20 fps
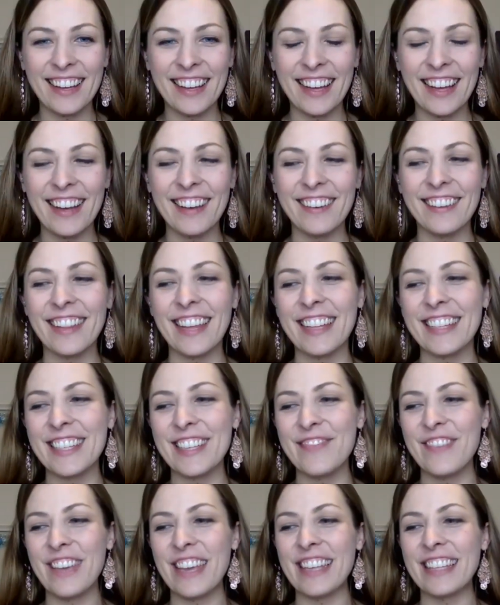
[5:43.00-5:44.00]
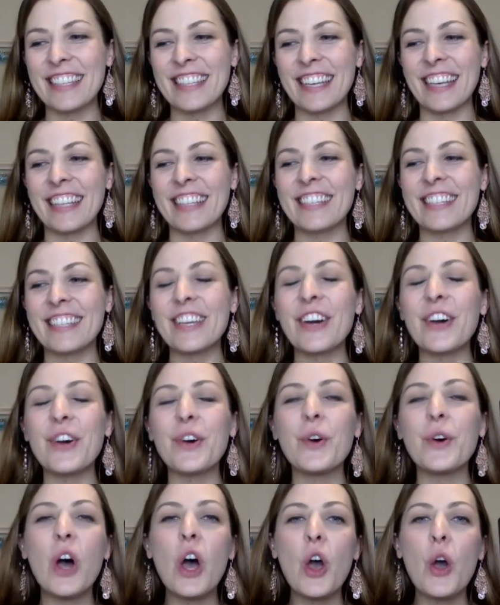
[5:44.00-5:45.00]
Oh, that's amazing. So
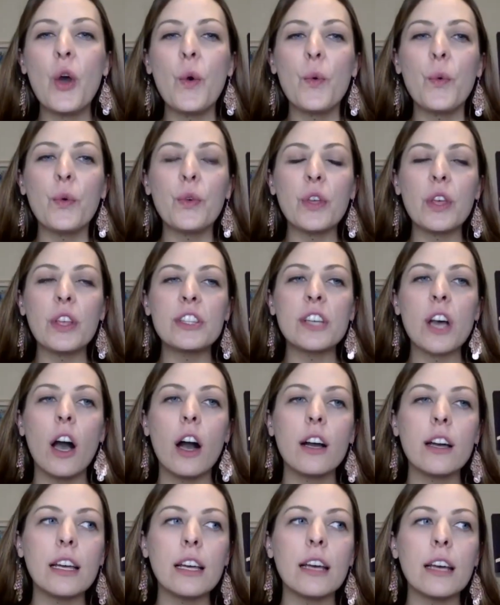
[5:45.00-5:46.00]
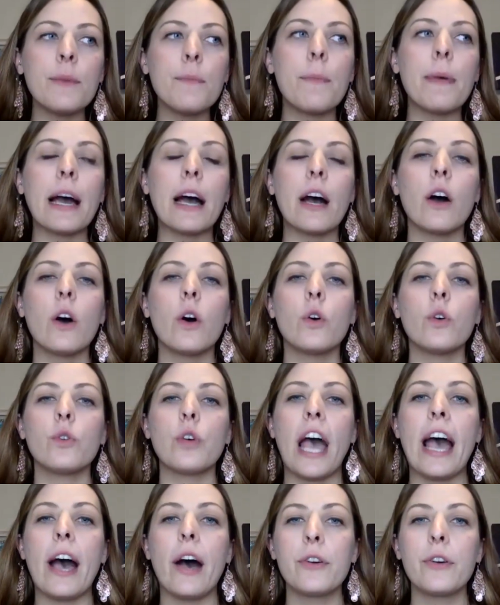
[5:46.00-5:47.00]
talk about
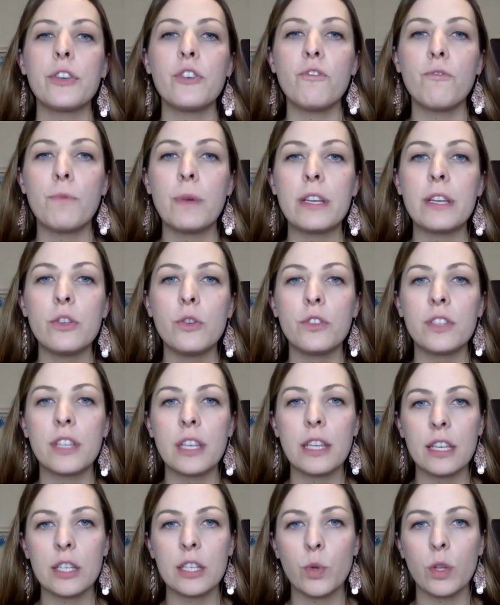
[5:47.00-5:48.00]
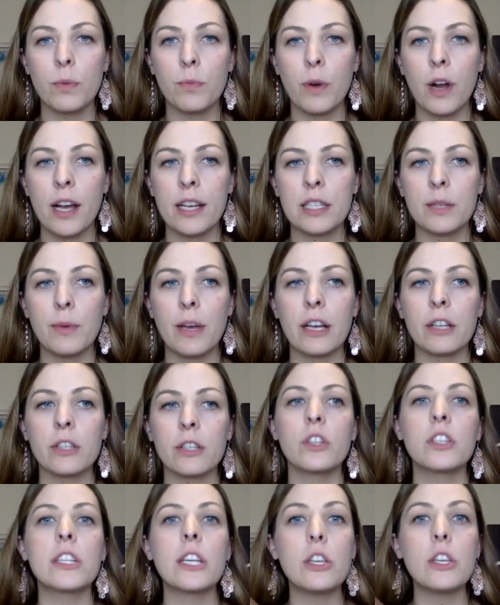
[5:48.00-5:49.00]
how you've been using this with prospects. So
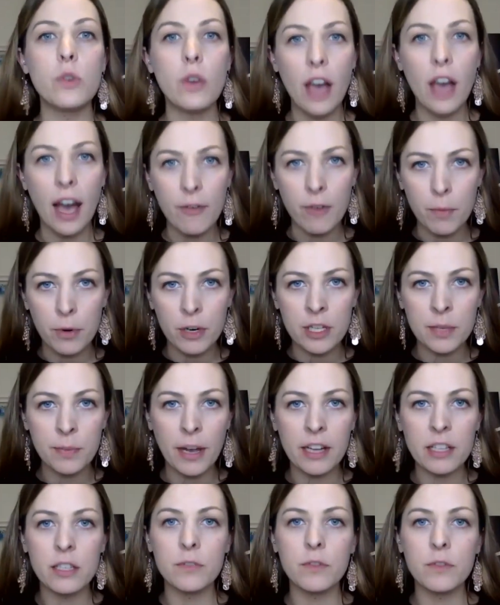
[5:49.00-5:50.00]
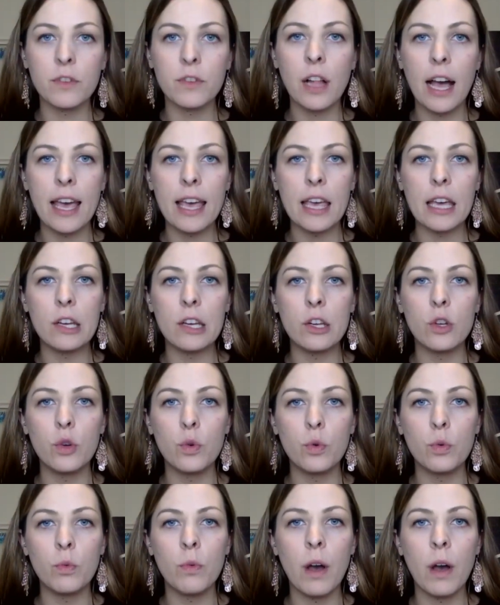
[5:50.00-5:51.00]
let's say you have a prospective client
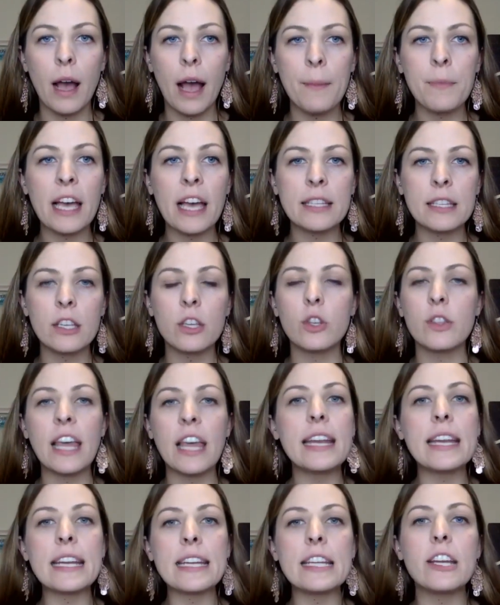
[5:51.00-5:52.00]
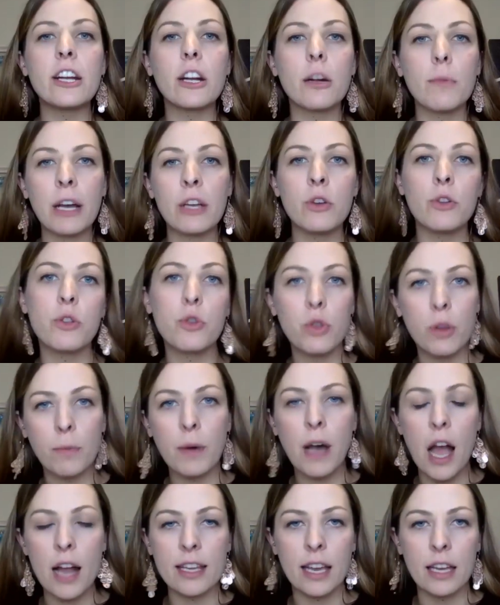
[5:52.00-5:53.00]
who, I'm guessing they didn't hear about you through the
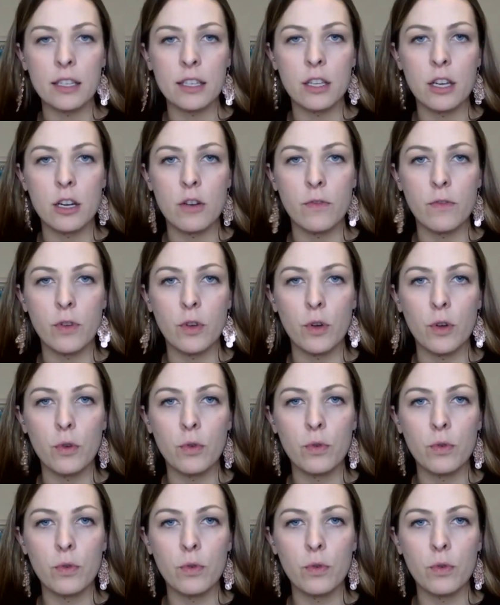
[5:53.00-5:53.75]
podcast interview.